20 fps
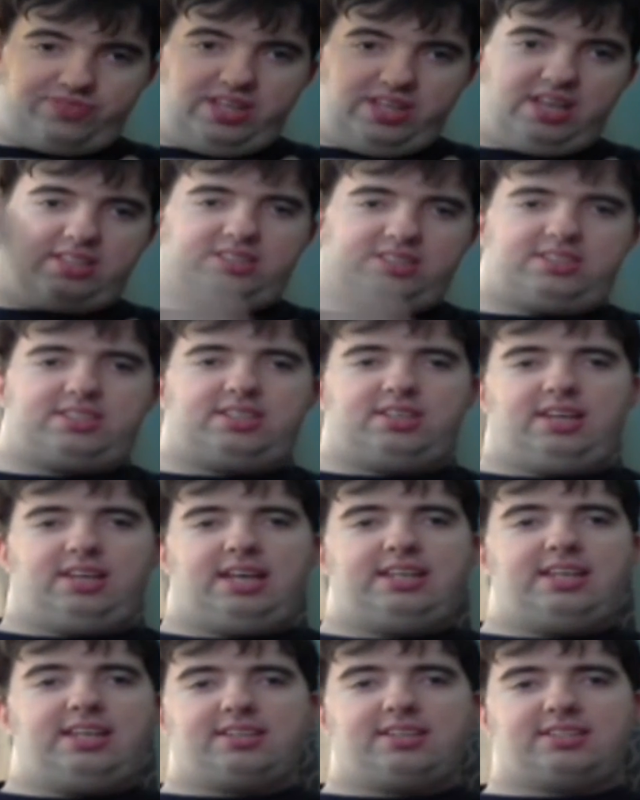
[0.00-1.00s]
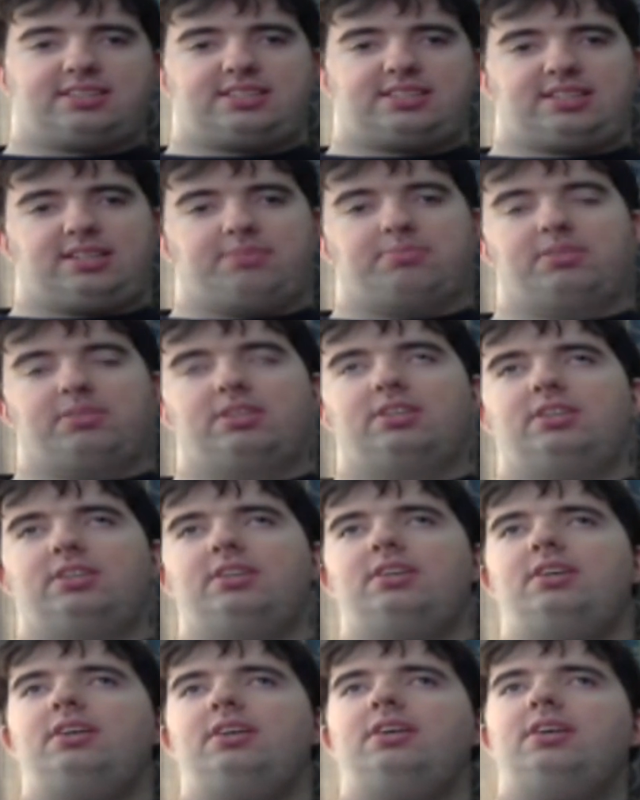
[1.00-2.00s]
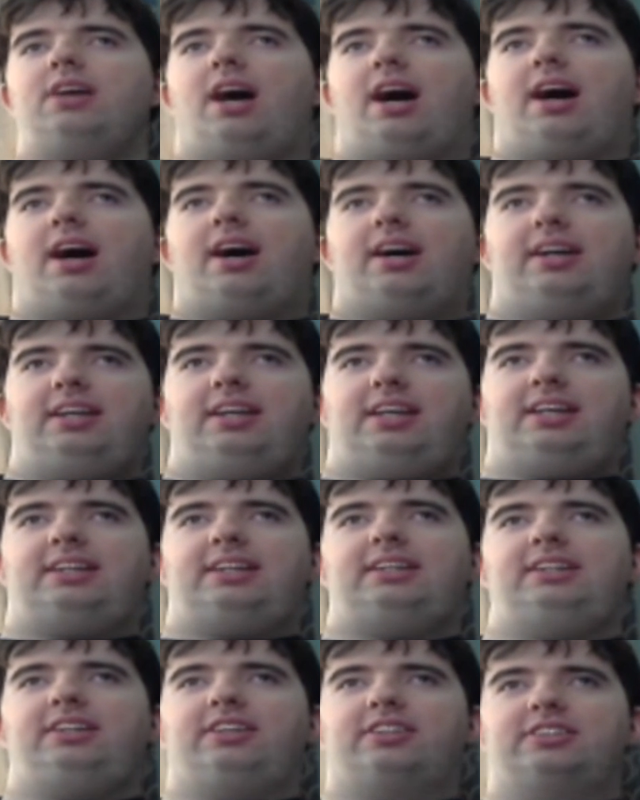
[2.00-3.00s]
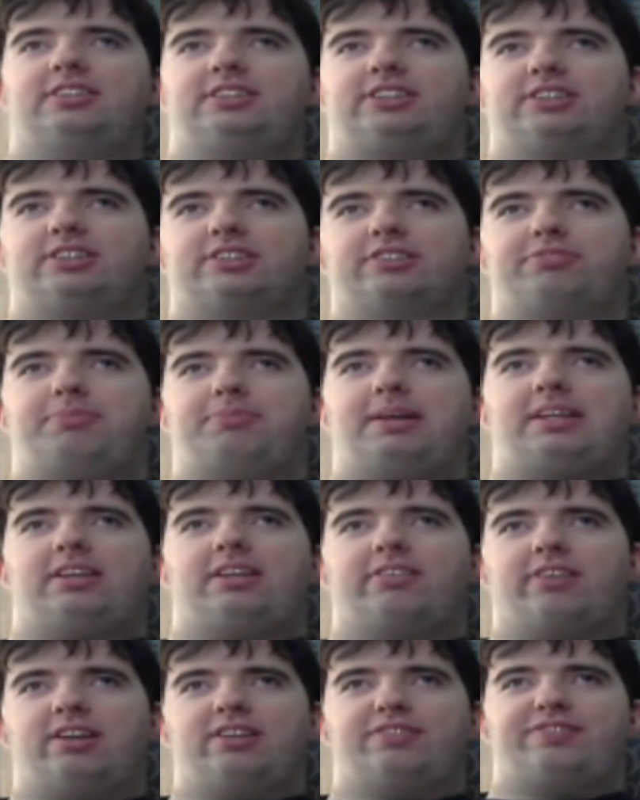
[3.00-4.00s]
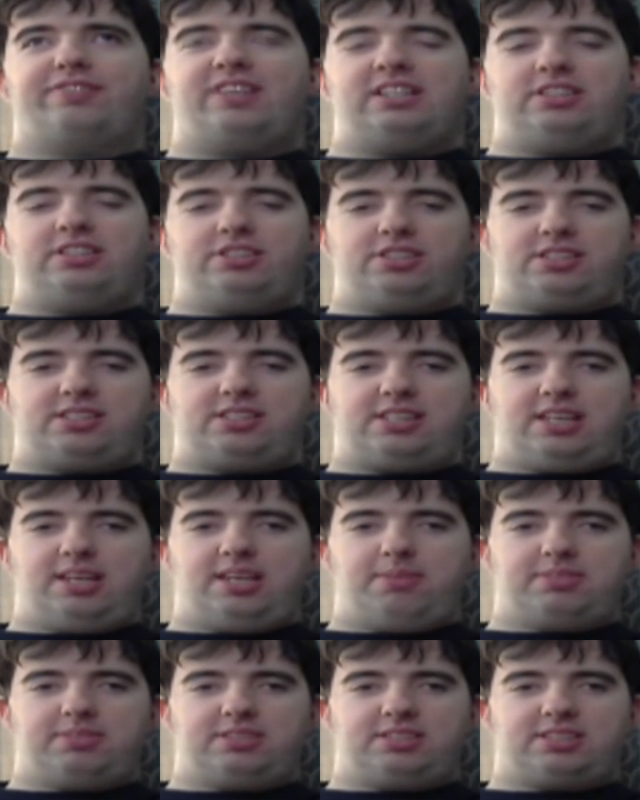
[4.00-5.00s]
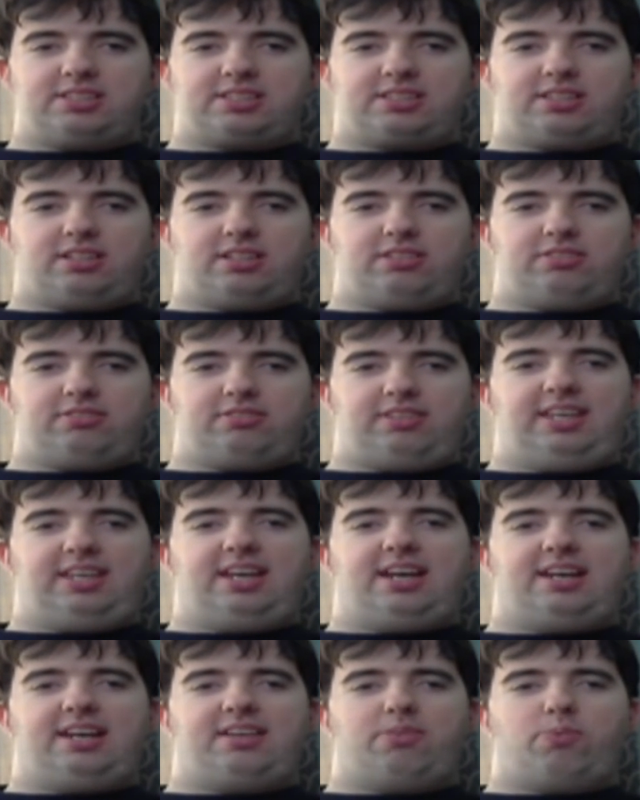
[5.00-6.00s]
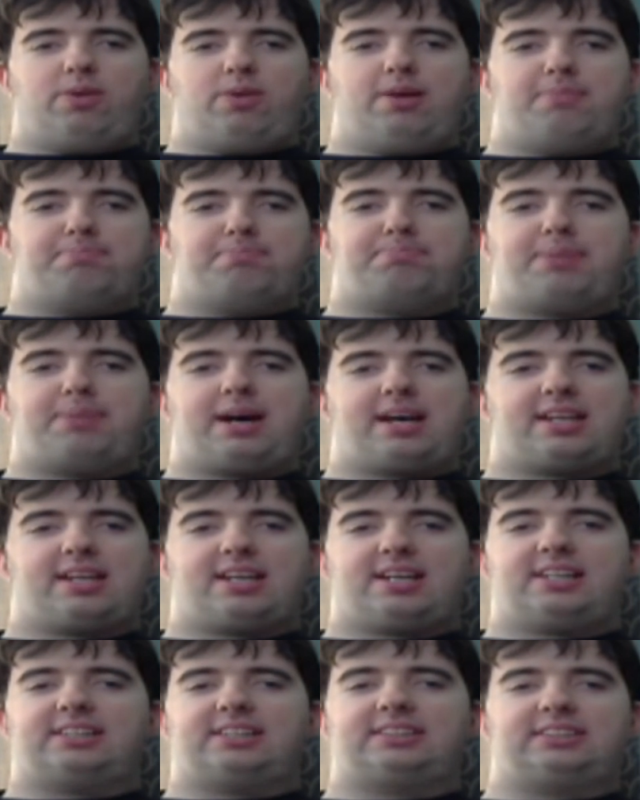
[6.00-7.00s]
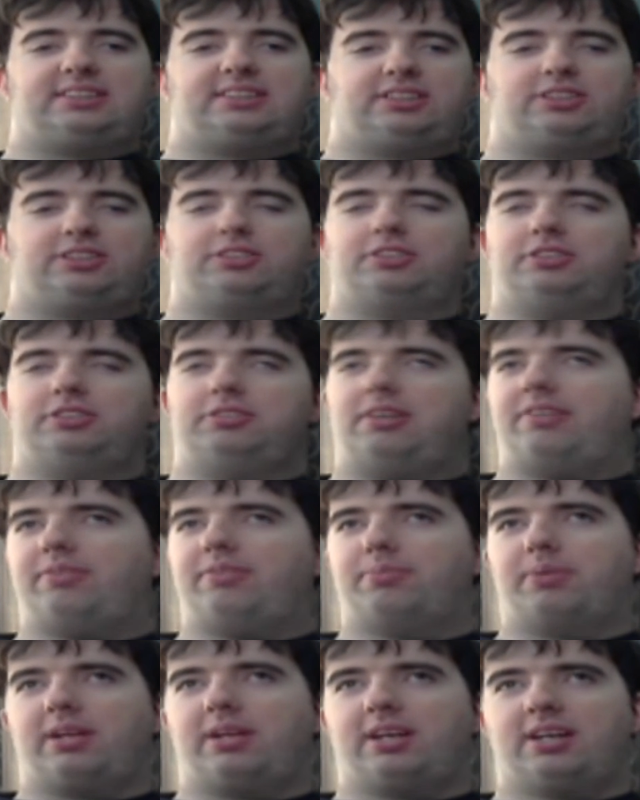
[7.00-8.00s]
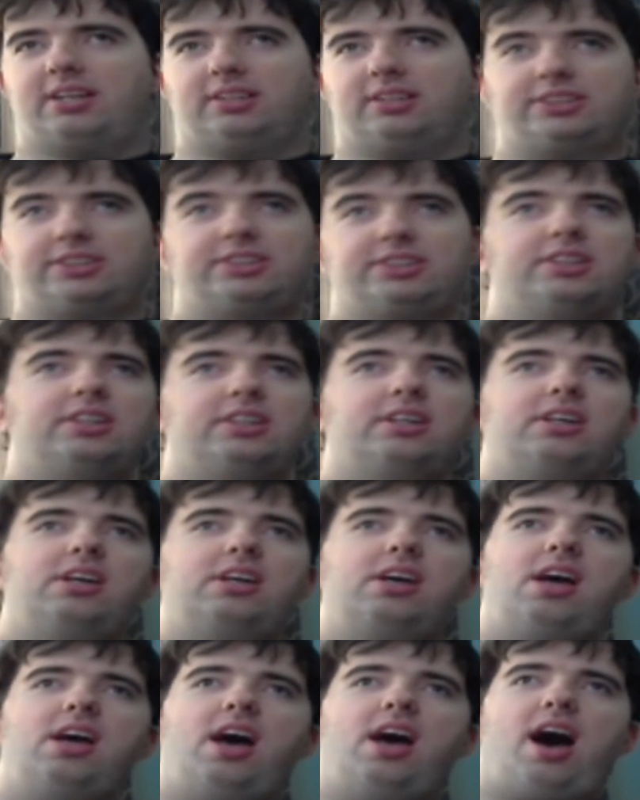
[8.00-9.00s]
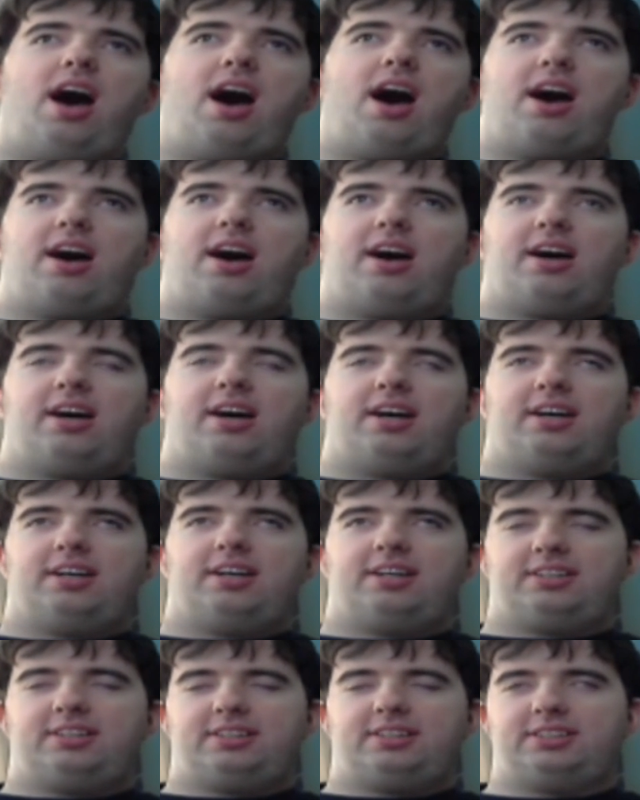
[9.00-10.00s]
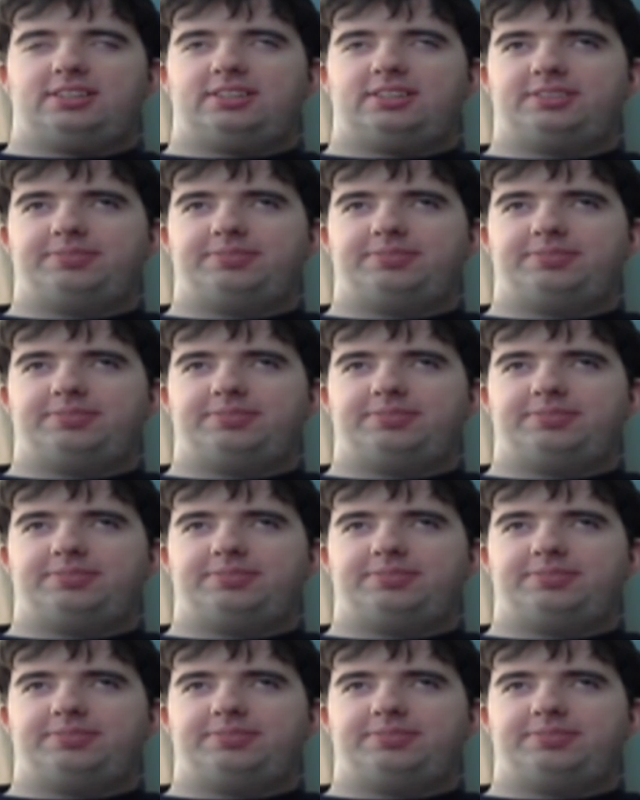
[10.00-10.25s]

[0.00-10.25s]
the other team, any other team. You could sort of make your own Avengers team and just go, yeah, we're badass, screw everybody else. I